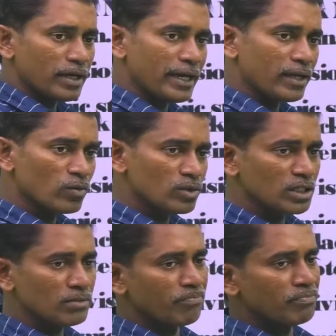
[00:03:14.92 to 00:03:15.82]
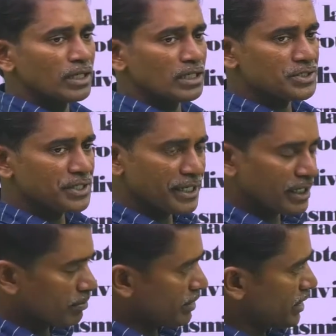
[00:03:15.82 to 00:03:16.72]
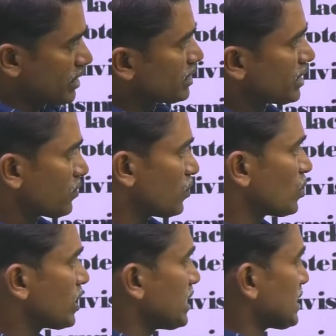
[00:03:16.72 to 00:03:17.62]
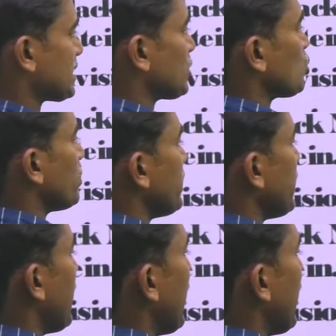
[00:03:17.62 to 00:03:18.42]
around the genetic material. Therefore, it is said to be